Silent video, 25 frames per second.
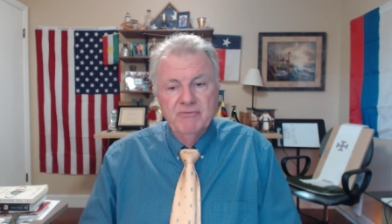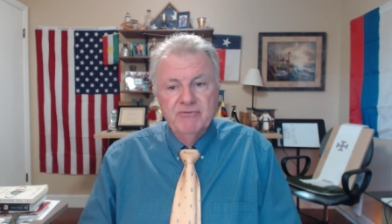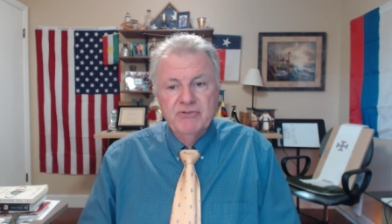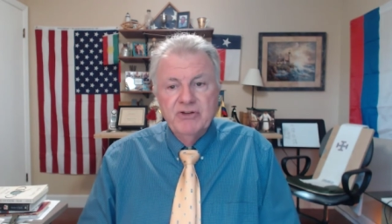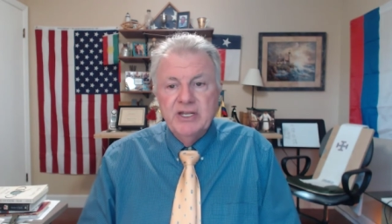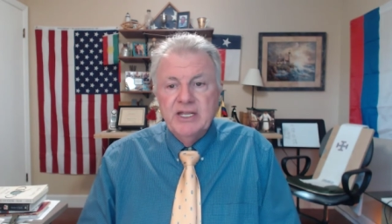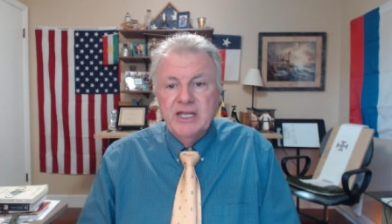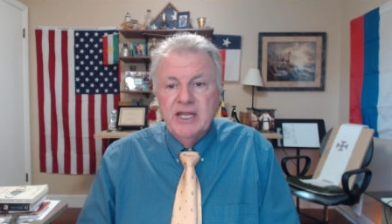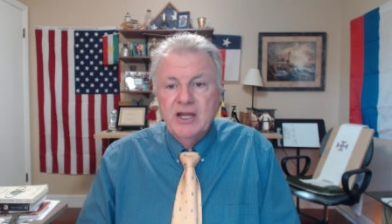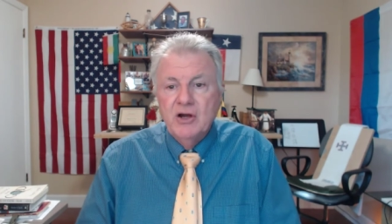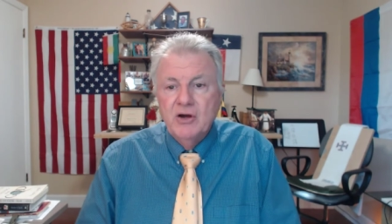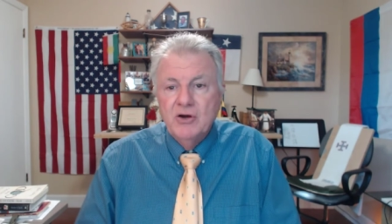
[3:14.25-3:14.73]

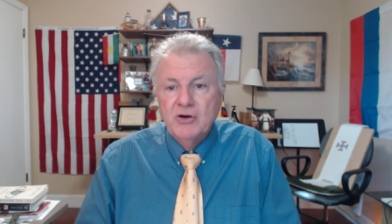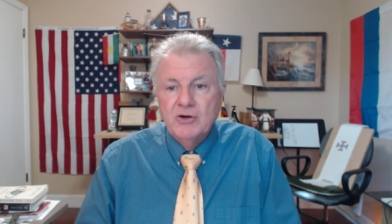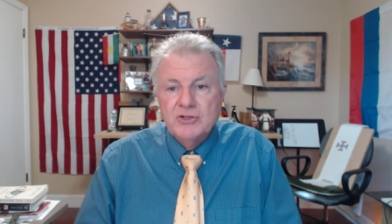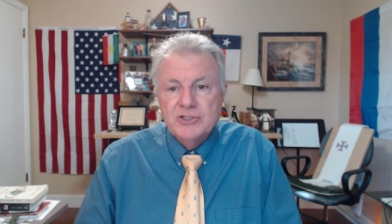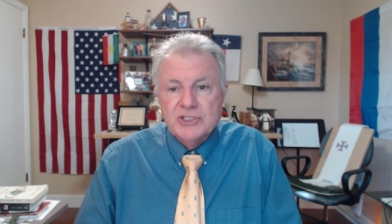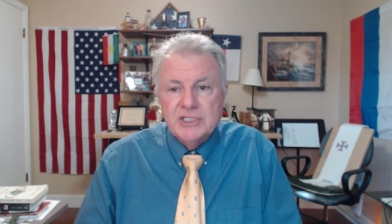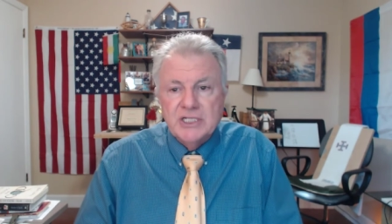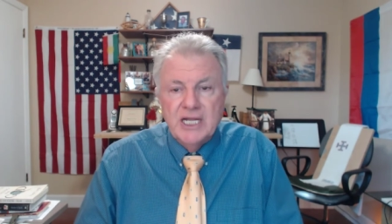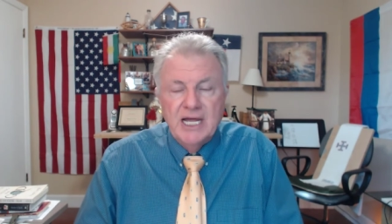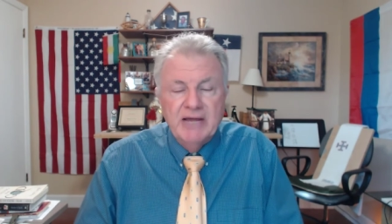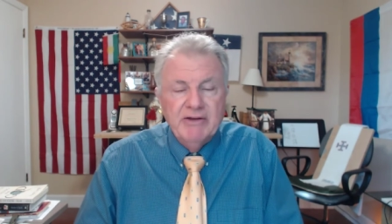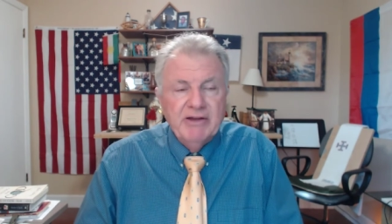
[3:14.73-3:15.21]

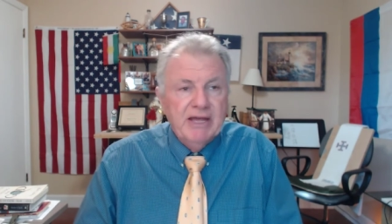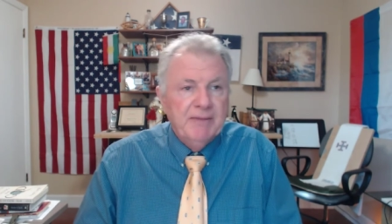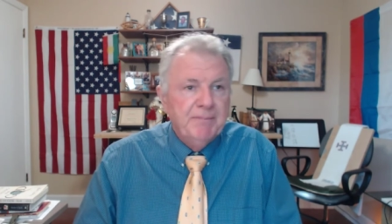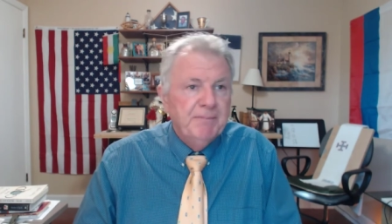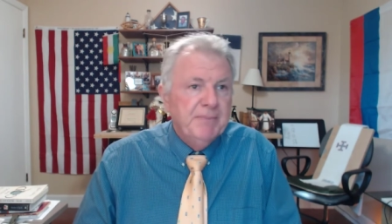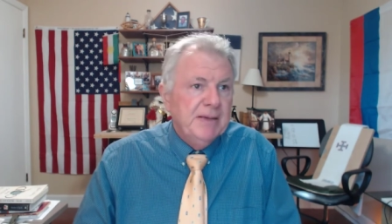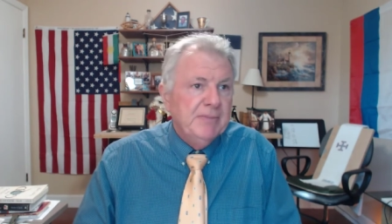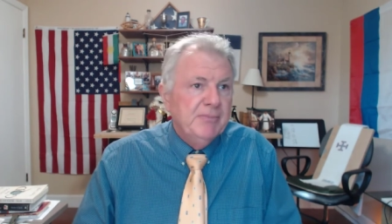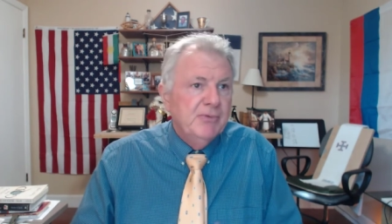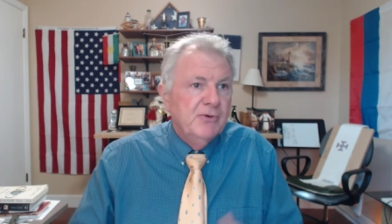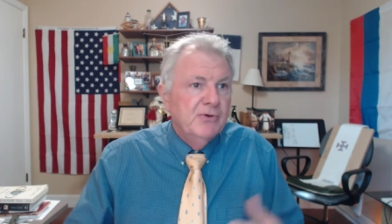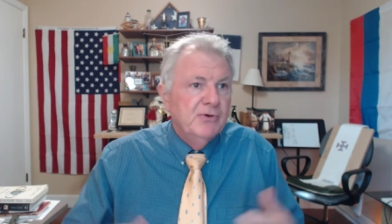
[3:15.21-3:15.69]
videos, and I have
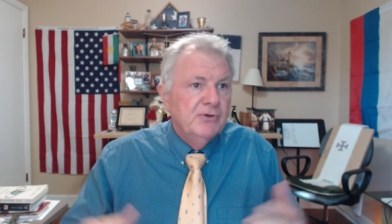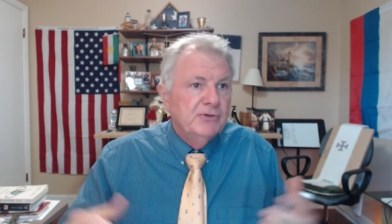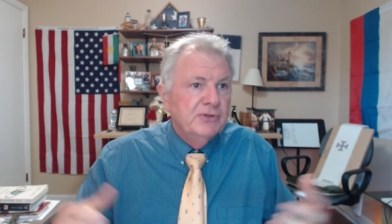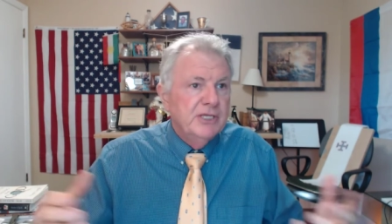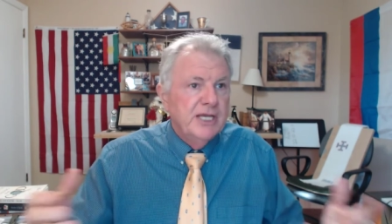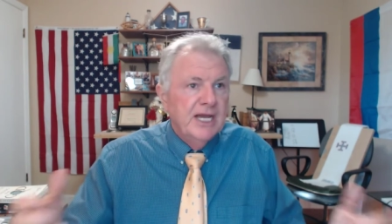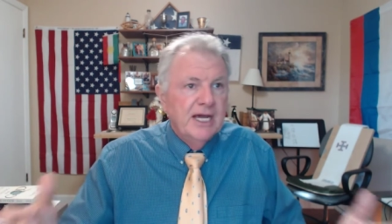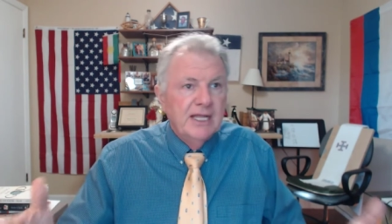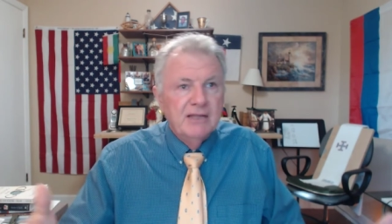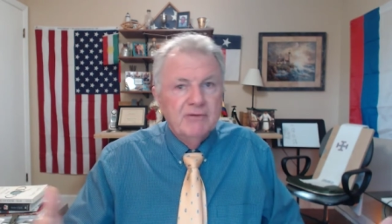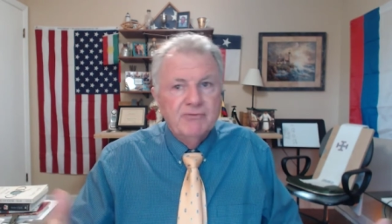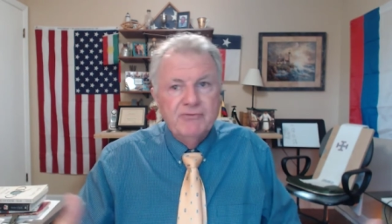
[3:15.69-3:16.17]
people in
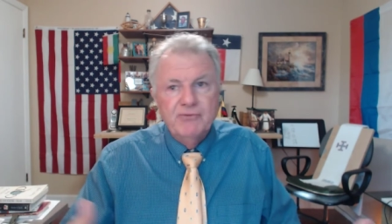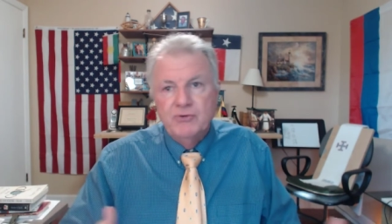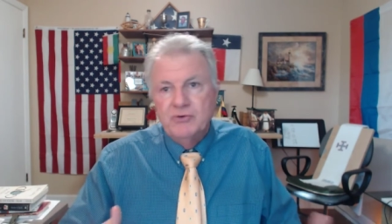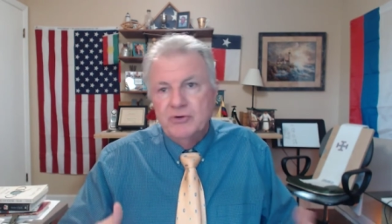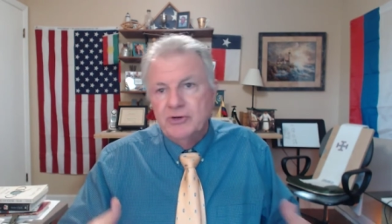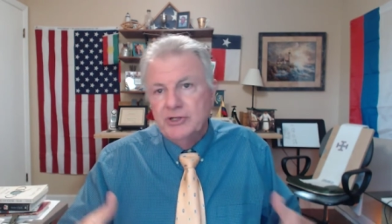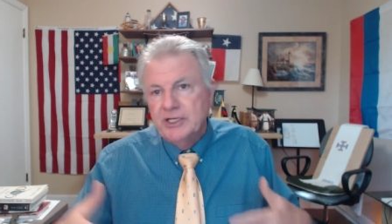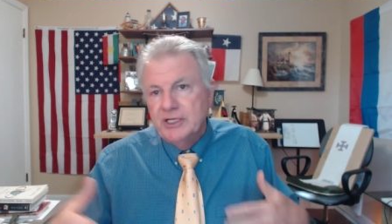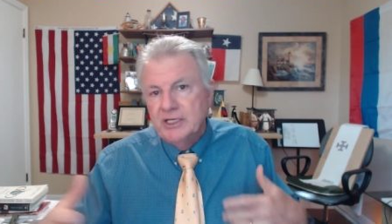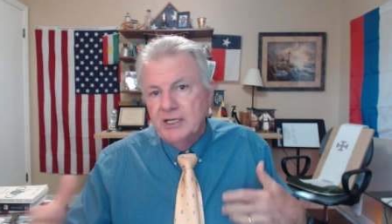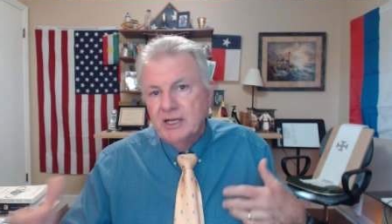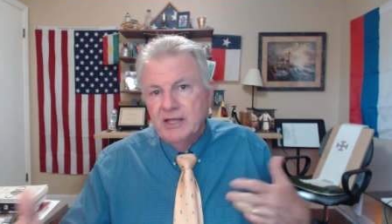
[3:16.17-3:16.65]

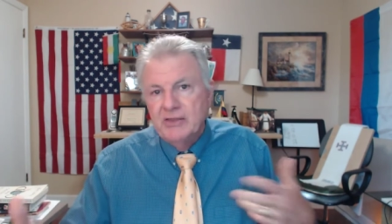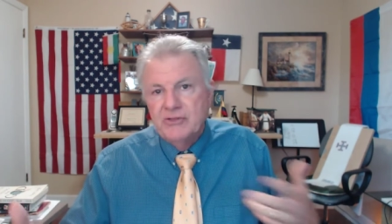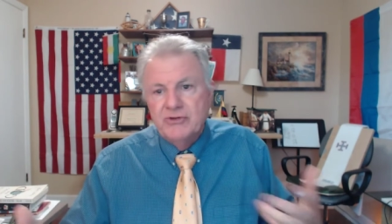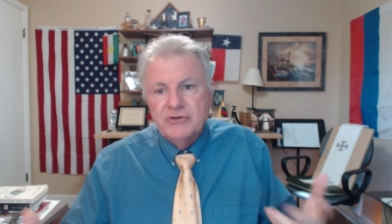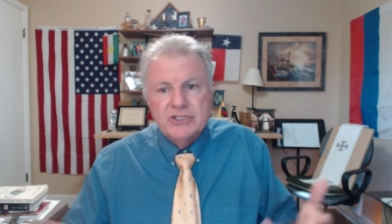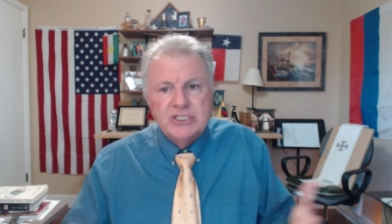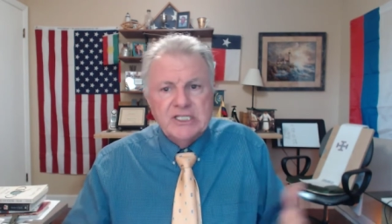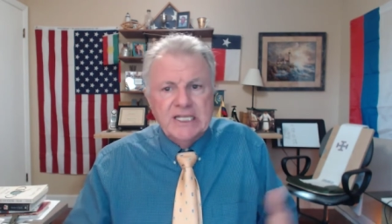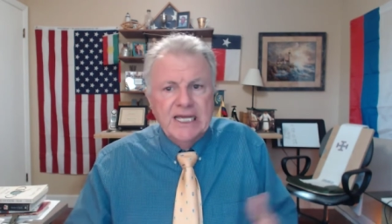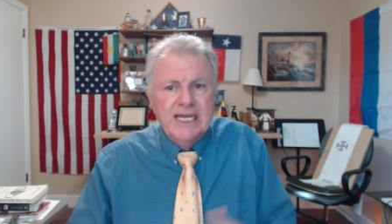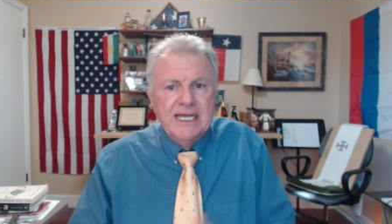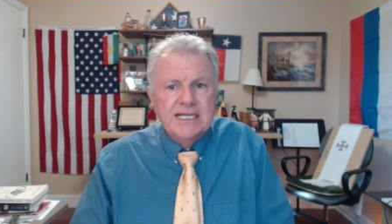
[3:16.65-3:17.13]
California and other
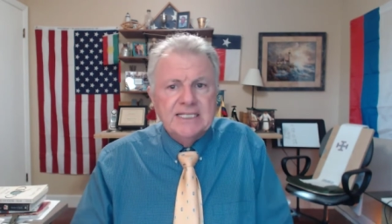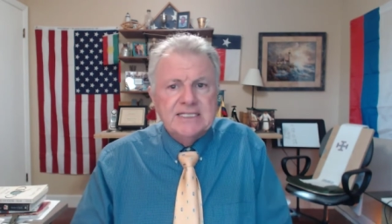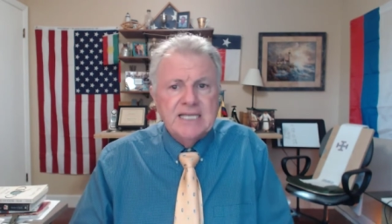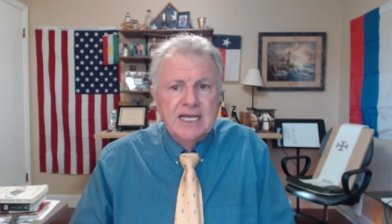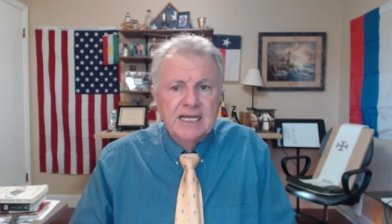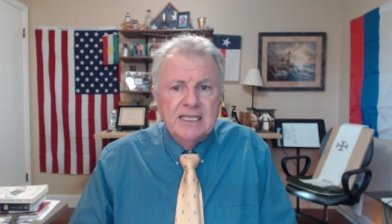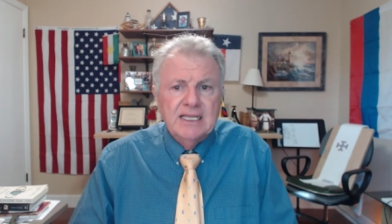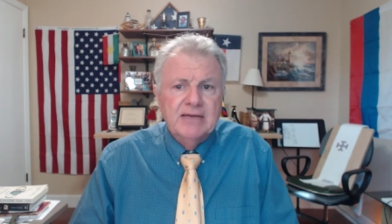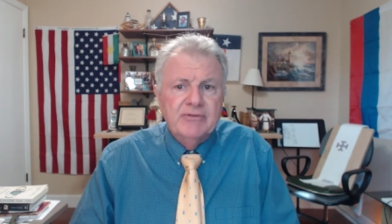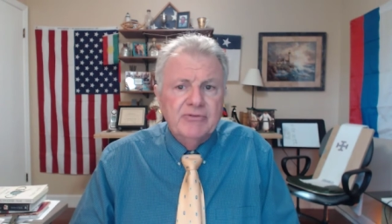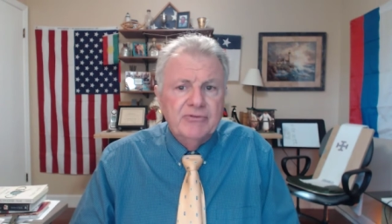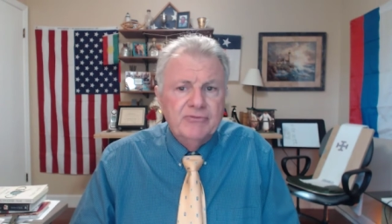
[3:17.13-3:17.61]
states.
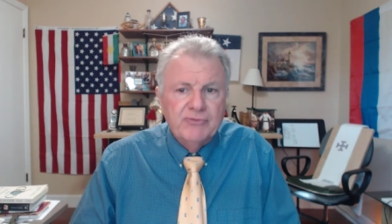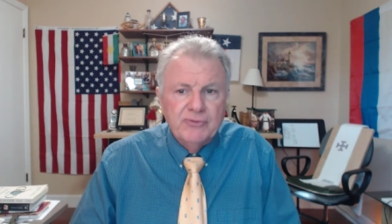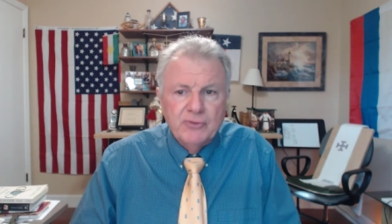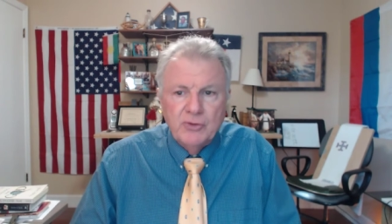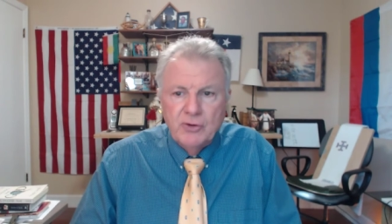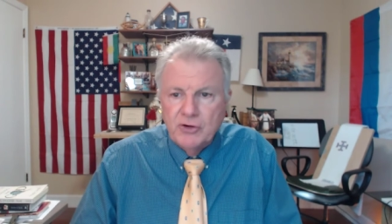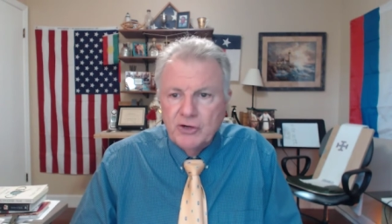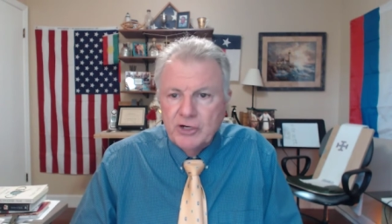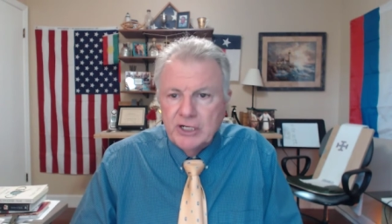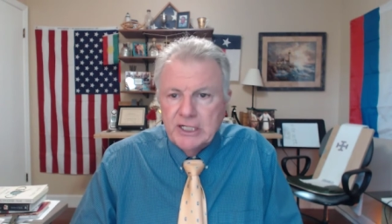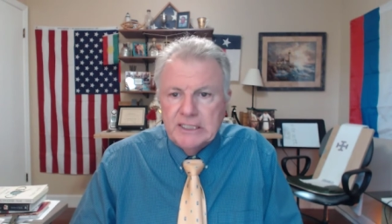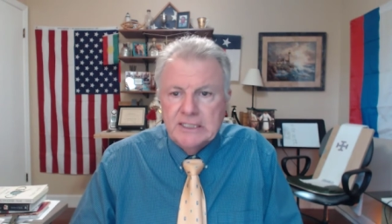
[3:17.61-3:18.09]
I live in
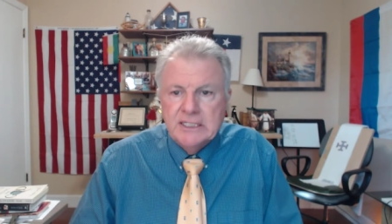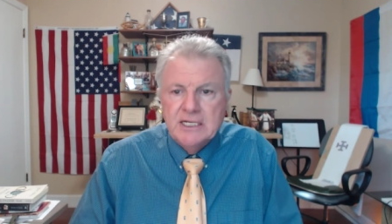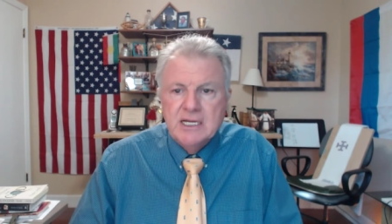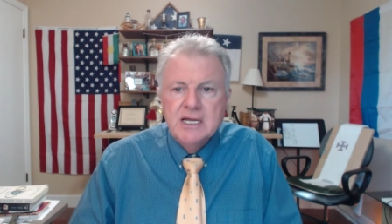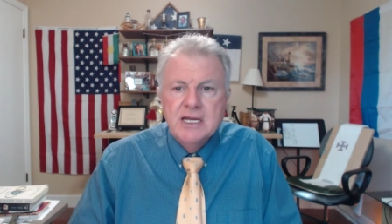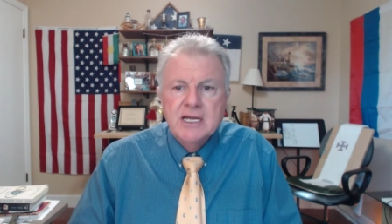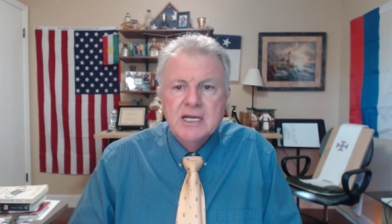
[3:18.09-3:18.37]
Florida.